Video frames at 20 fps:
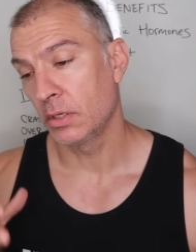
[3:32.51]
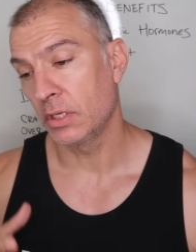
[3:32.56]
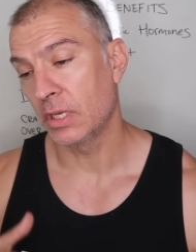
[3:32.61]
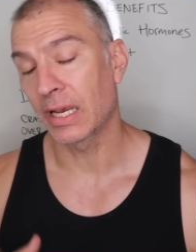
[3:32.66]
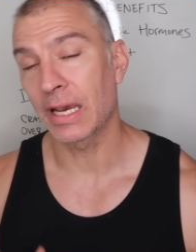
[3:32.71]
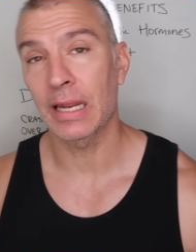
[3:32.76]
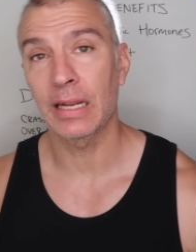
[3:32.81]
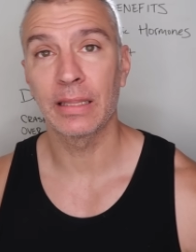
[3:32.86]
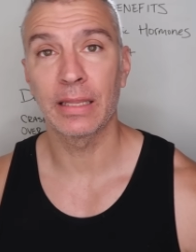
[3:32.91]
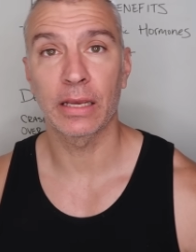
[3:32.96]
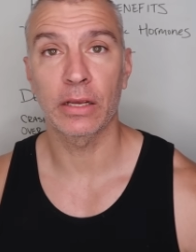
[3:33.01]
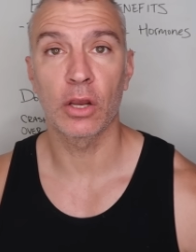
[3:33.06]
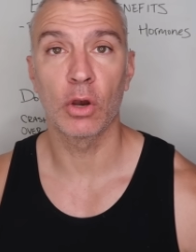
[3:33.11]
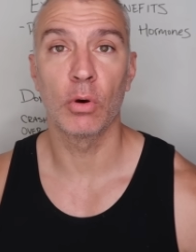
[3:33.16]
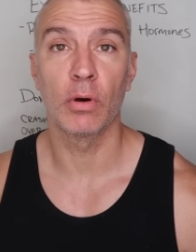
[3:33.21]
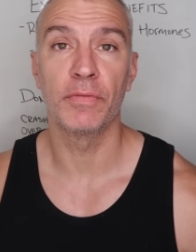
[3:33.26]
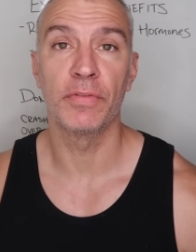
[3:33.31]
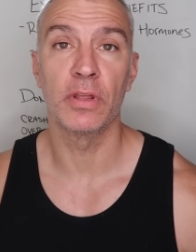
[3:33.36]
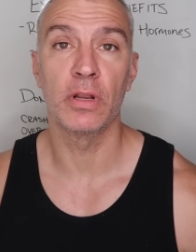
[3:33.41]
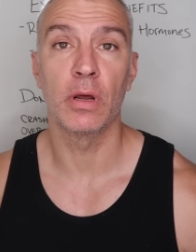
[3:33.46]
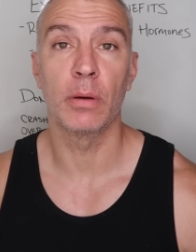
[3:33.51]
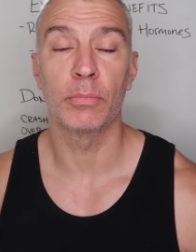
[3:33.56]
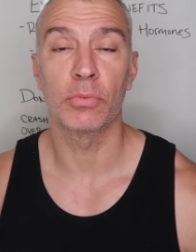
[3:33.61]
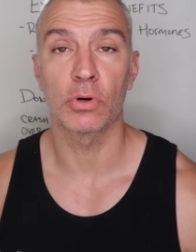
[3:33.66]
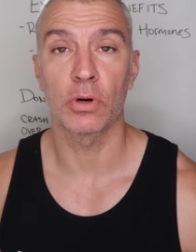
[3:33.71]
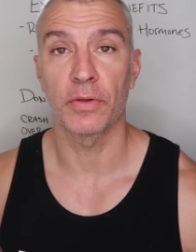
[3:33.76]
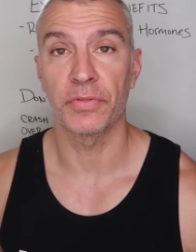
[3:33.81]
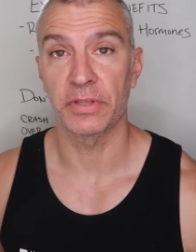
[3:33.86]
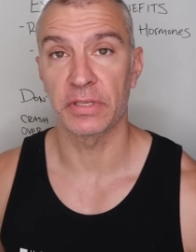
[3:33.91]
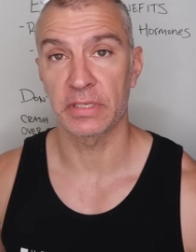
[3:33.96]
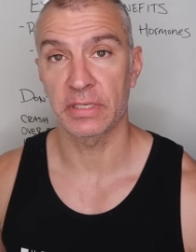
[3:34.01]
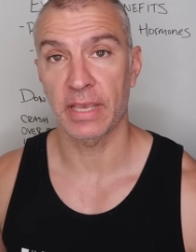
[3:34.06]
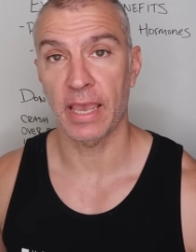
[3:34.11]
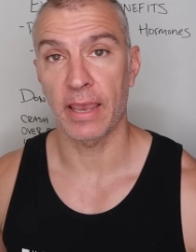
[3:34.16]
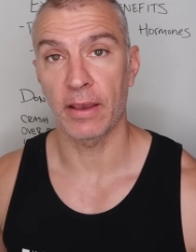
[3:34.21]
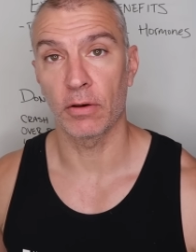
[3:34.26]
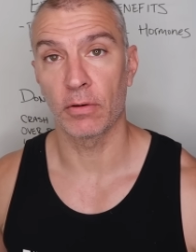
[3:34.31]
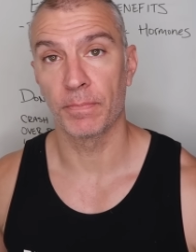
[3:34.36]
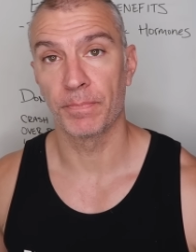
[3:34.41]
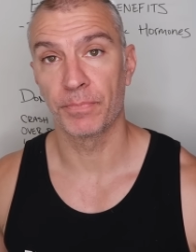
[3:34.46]
you got to let go of the number on the
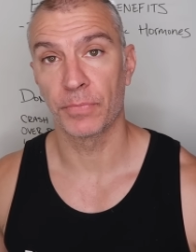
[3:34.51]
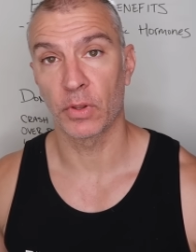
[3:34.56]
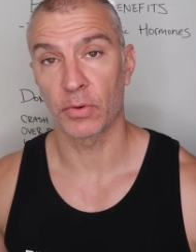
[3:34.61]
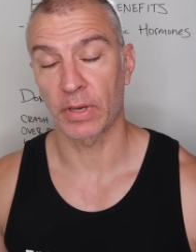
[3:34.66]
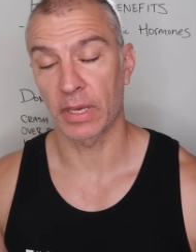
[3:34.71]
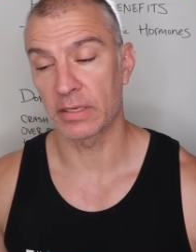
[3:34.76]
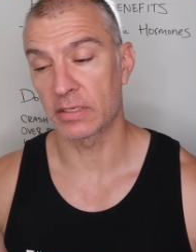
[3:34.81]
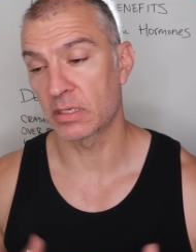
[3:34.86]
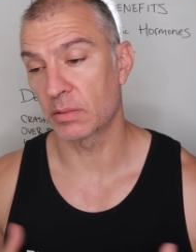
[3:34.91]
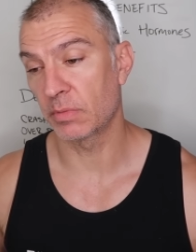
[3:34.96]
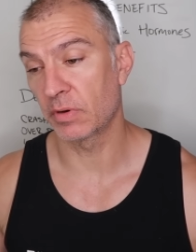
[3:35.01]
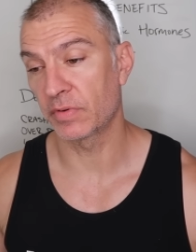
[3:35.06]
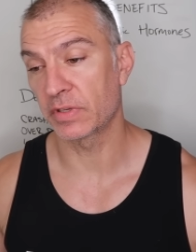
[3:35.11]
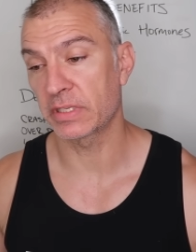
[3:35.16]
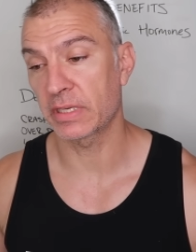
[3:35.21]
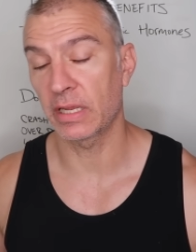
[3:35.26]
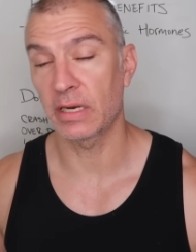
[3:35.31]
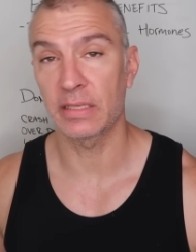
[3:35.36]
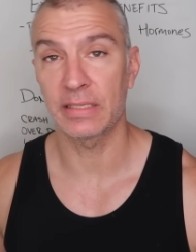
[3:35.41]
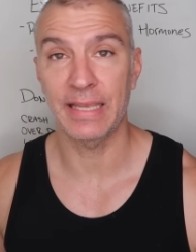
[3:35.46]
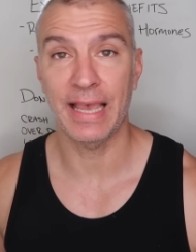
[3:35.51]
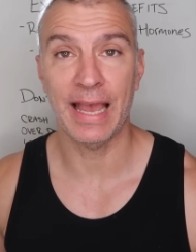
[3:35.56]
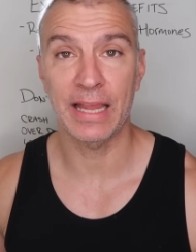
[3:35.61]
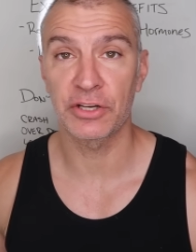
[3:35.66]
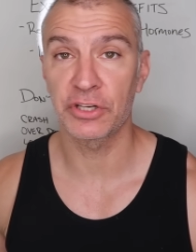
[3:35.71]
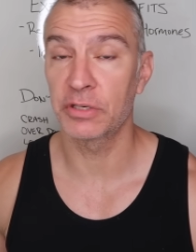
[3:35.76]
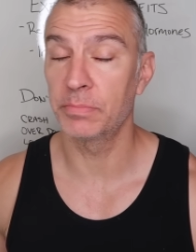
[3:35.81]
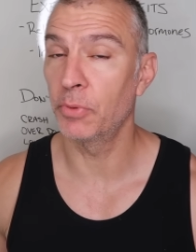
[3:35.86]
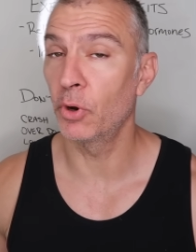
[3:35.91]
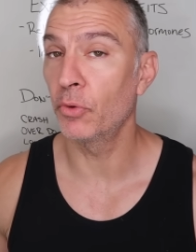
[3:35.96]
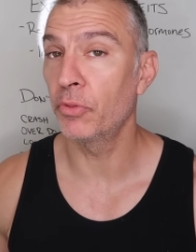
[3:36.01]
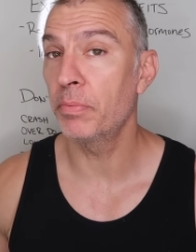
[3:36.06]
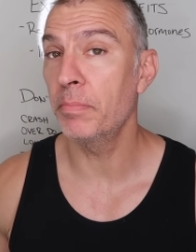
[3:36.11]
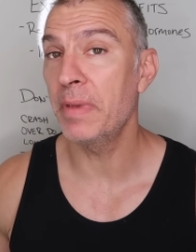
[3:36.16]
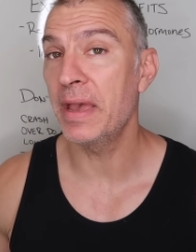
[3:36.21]
scale. Okay, some of us get attached, both